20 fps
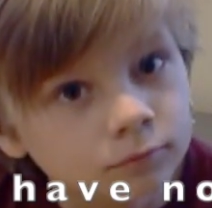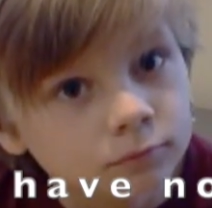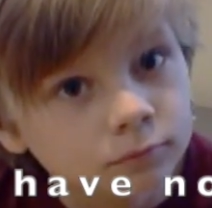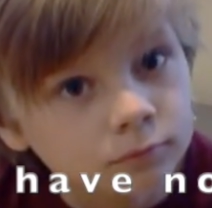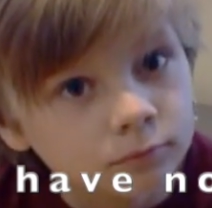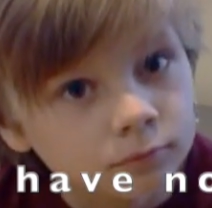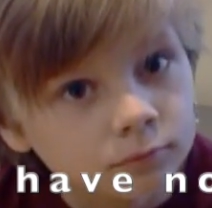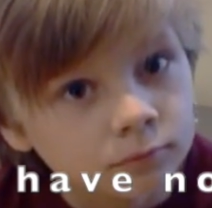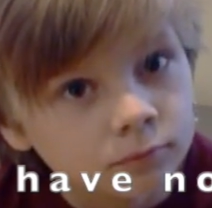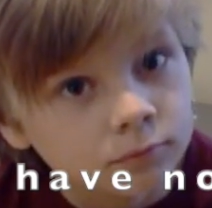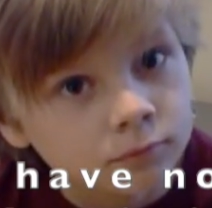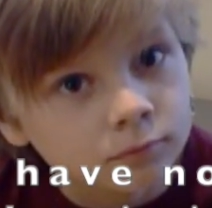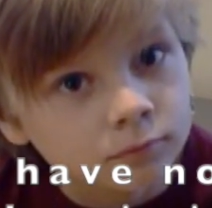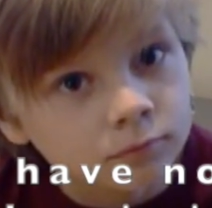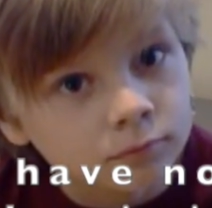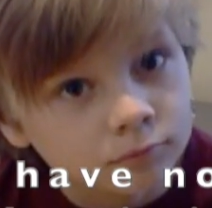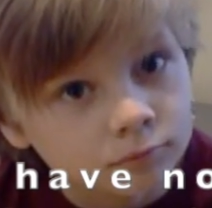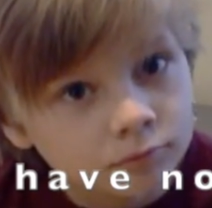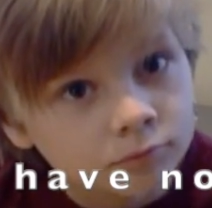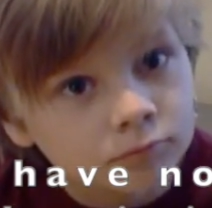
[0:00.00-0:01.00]
Fills it up,
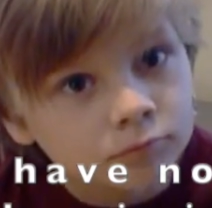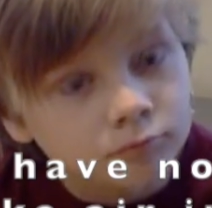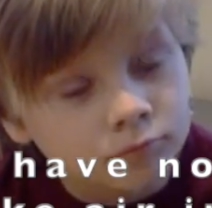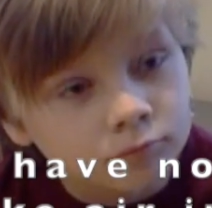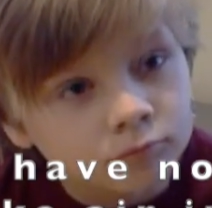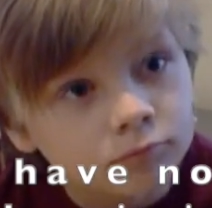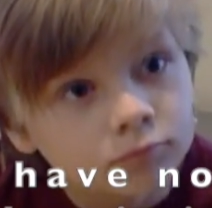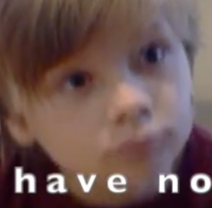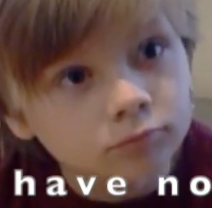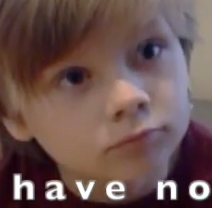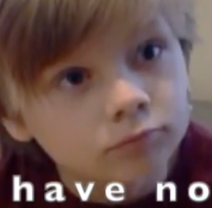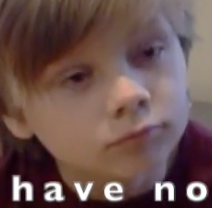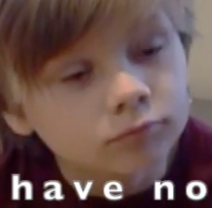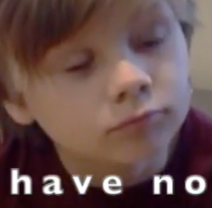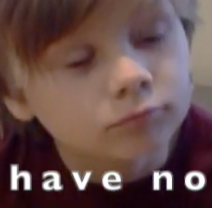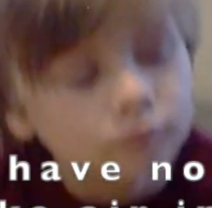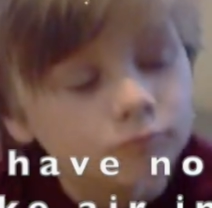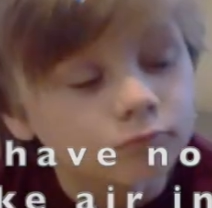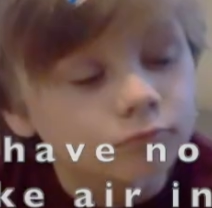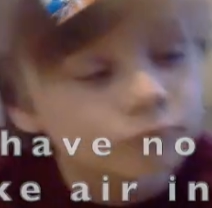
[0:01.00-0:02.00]
right?
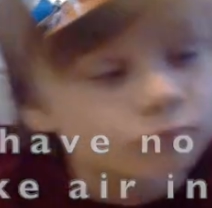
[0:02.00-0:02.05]
Yeah.